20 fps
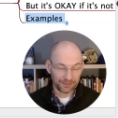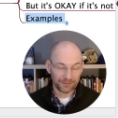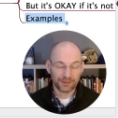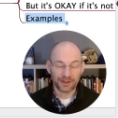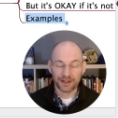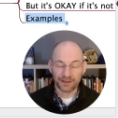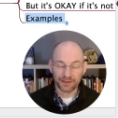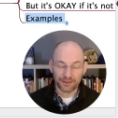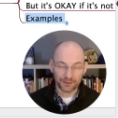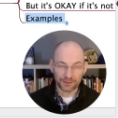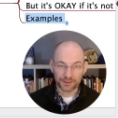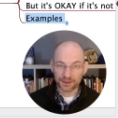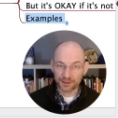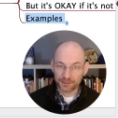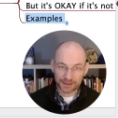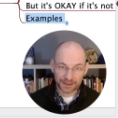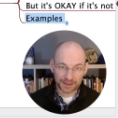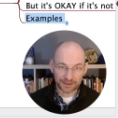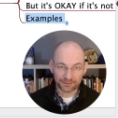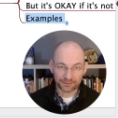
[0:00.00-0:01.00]
Right? They're a little bit
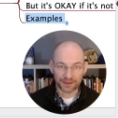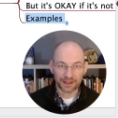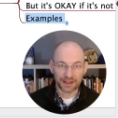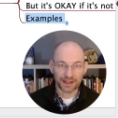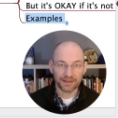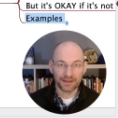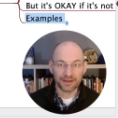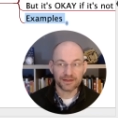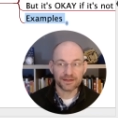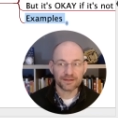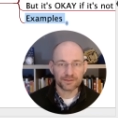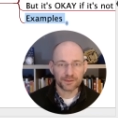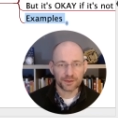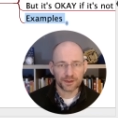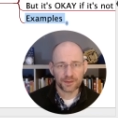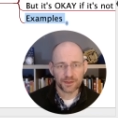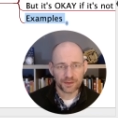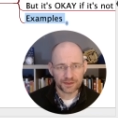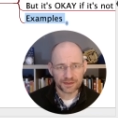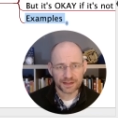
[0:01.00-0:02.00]
different. And this is one of
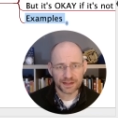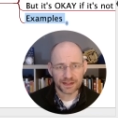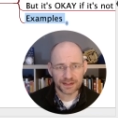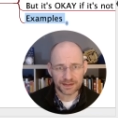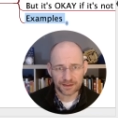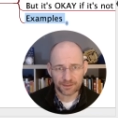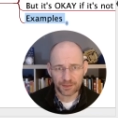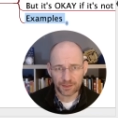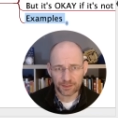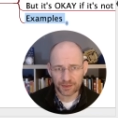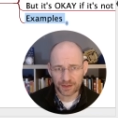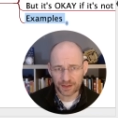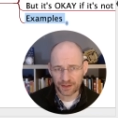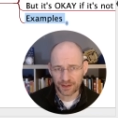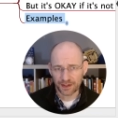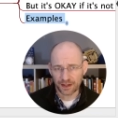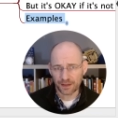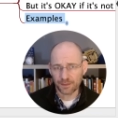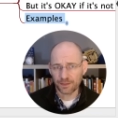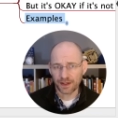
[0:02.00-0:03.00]
those things that people get hung
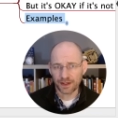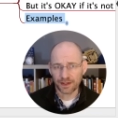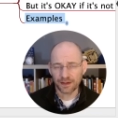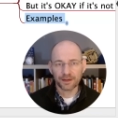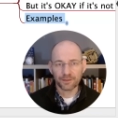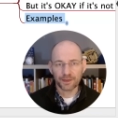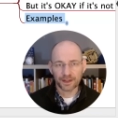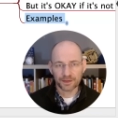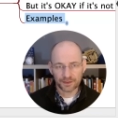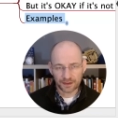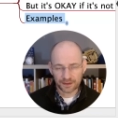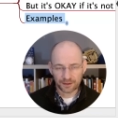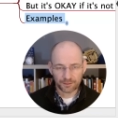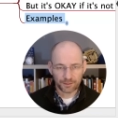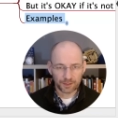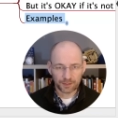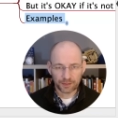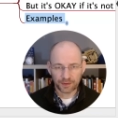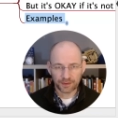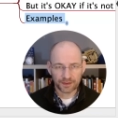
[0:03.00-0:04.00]
up on. I'll talk to
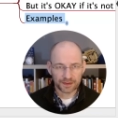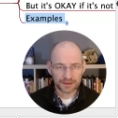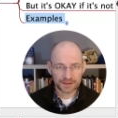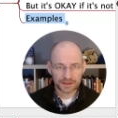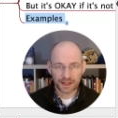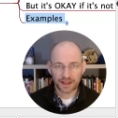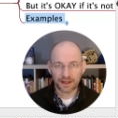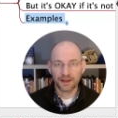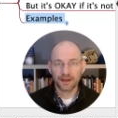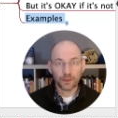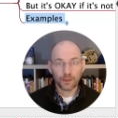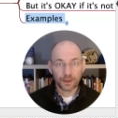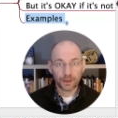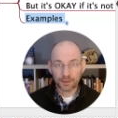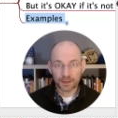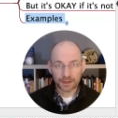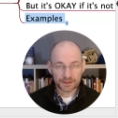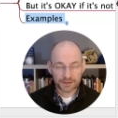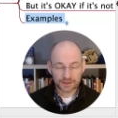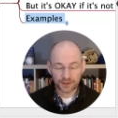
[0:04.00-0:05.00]
people and they'll say, oh, I'm
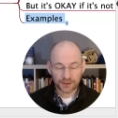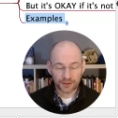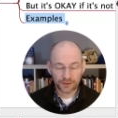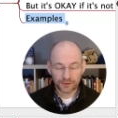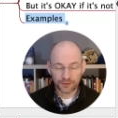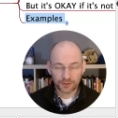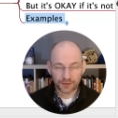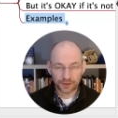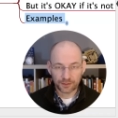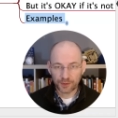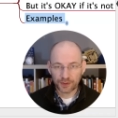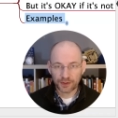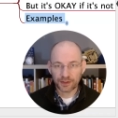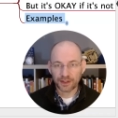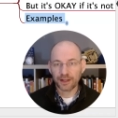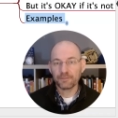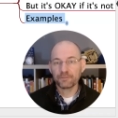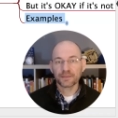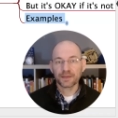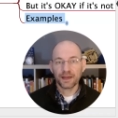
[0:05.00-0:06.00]
going to start a new
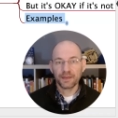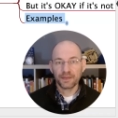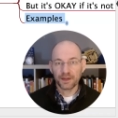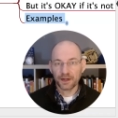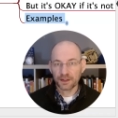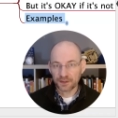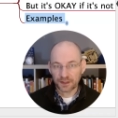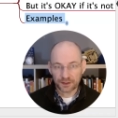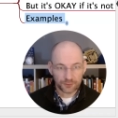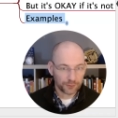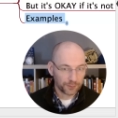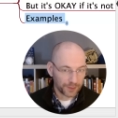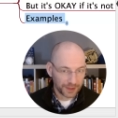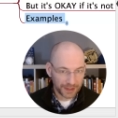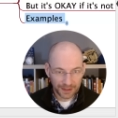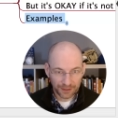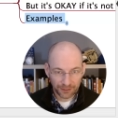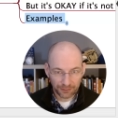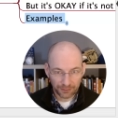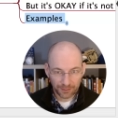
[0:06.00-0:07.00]
community. And then I'll talk to them
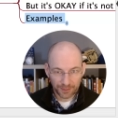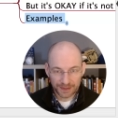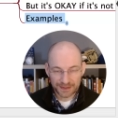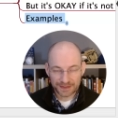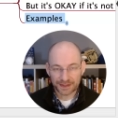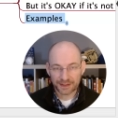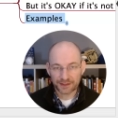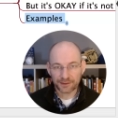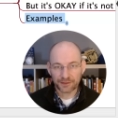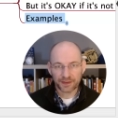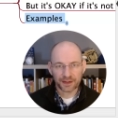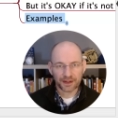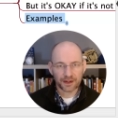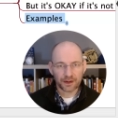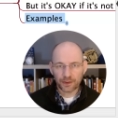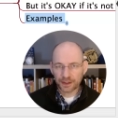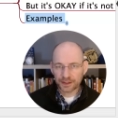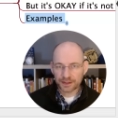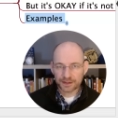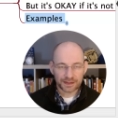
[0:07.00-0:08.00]
again 3 months later and they're like,
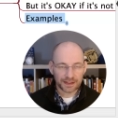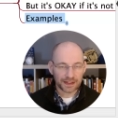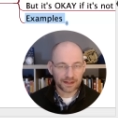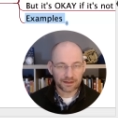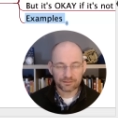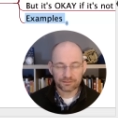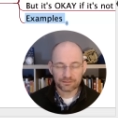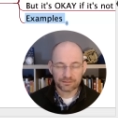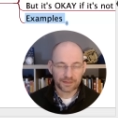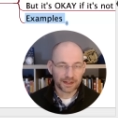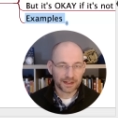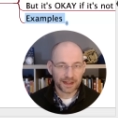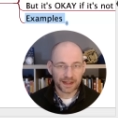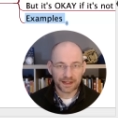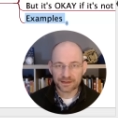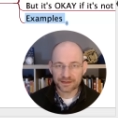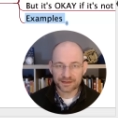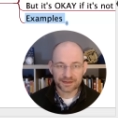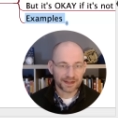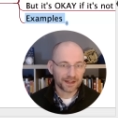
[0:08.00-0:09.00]
oh, I can't
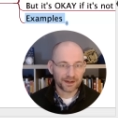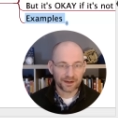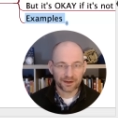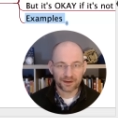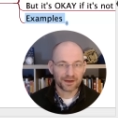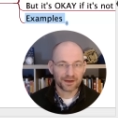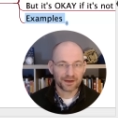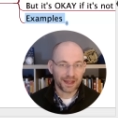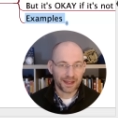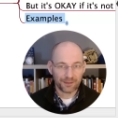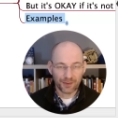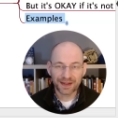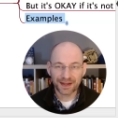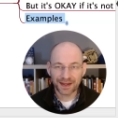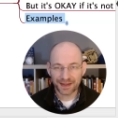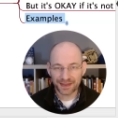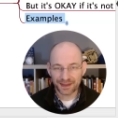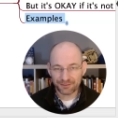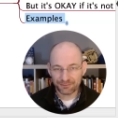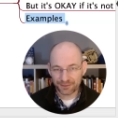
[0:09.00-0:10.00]
decide on a name.
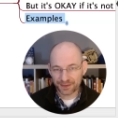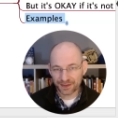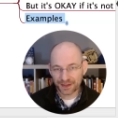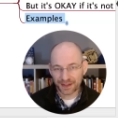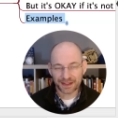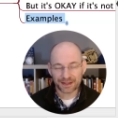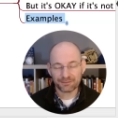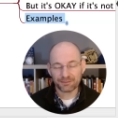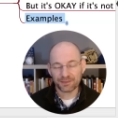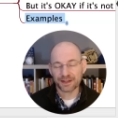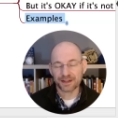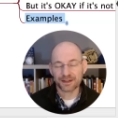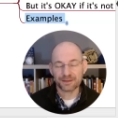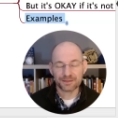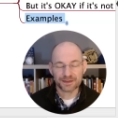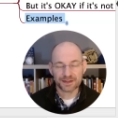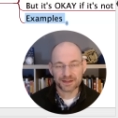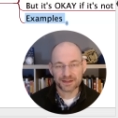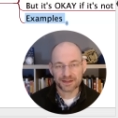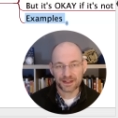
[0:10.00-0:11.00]
And they feel like it becomes
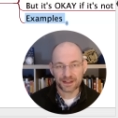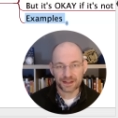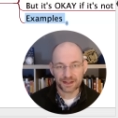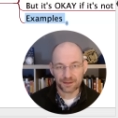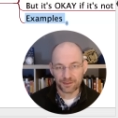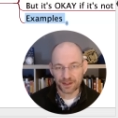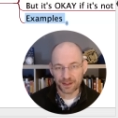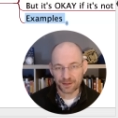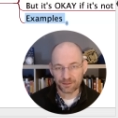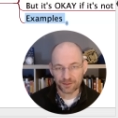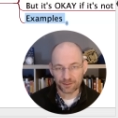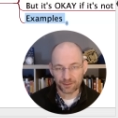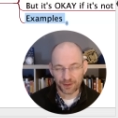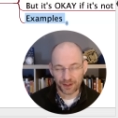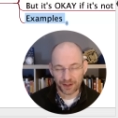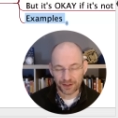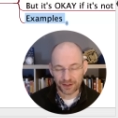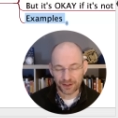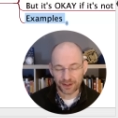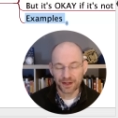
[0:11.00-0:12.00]
this thing that becomes a
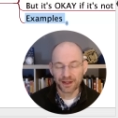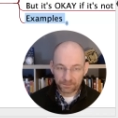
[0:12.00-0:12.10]
blocker.